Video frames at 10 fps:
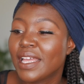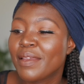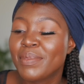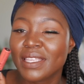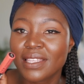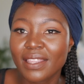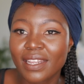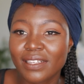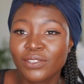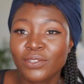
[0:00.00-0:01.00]
Ibiza
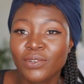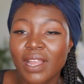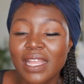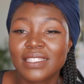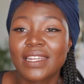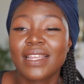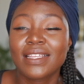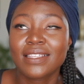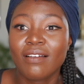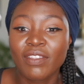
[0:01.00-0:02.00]
that I showed you guys, then I
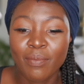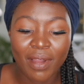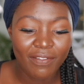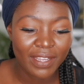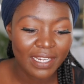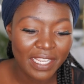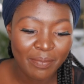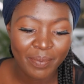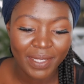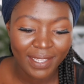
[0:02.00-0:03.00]
just have the perfect lip.